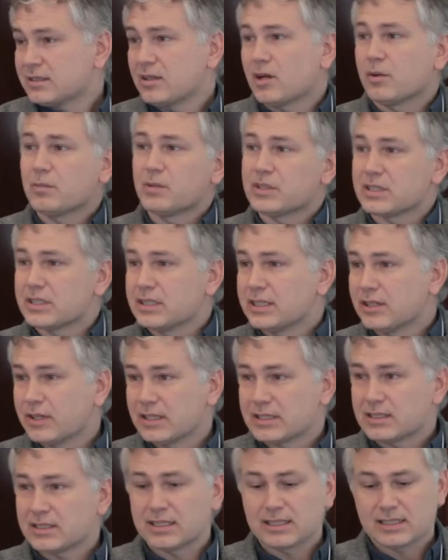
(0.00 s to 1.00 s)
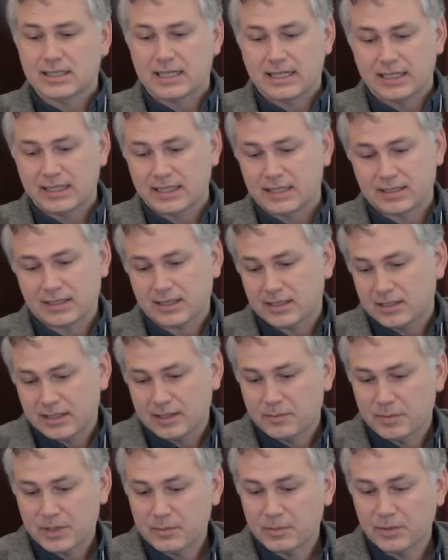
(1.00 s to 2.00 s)
almost near instantaneous
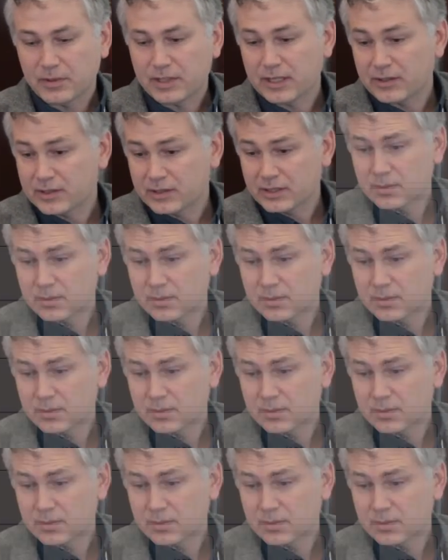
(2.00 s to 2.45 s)
in people that are